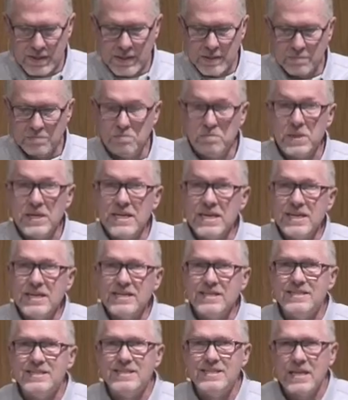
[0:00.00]

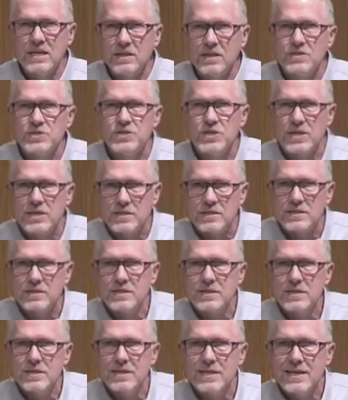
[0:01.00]
Be diligent
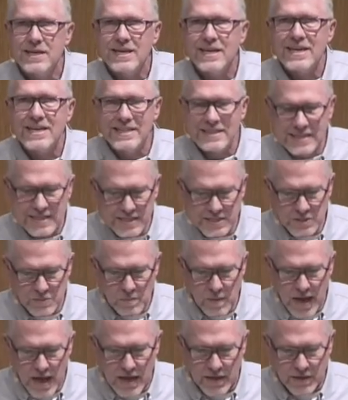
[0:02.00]
in these
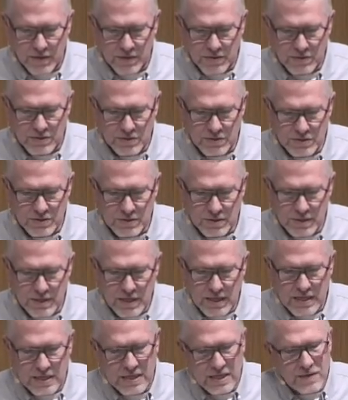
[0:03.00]
matters.
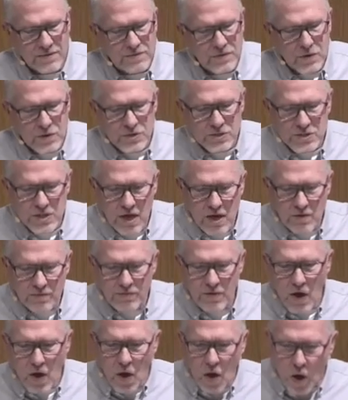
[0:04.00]
Give yourself
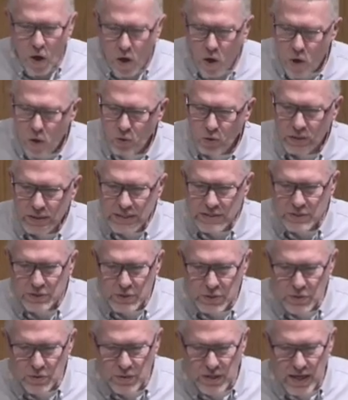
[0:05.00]
wholly
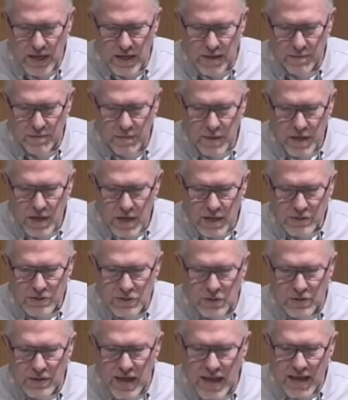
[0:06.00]
to them
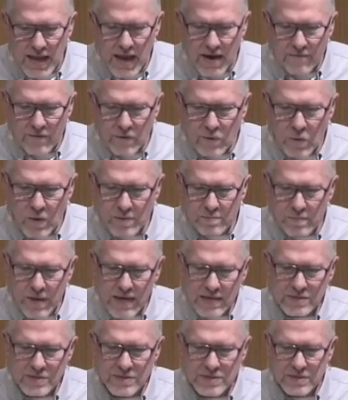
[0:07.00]
so that everyone
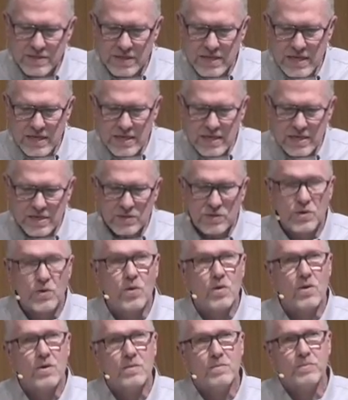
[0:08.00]
may see
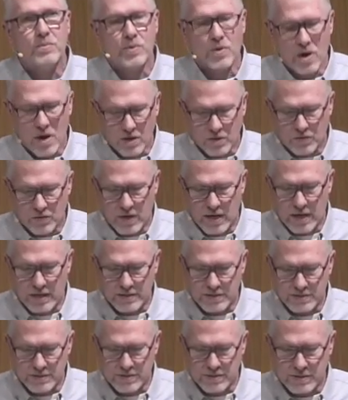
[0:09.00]
your
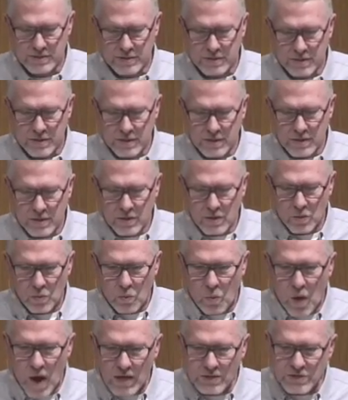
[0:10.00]
progress.
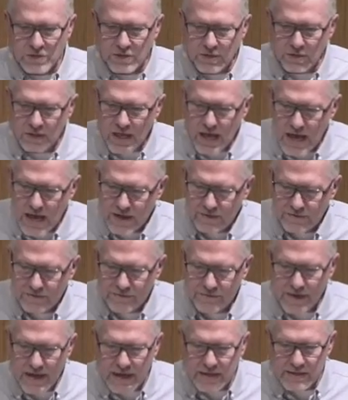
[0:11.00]
Watch your
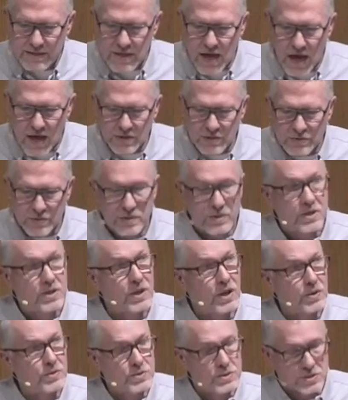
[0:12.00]
life and doctrine
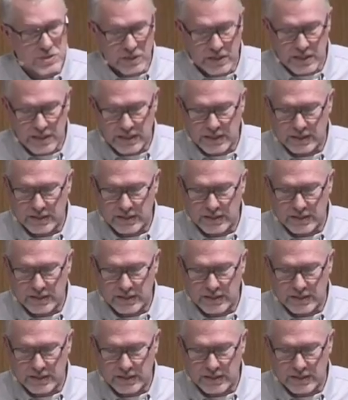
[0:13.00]
closely.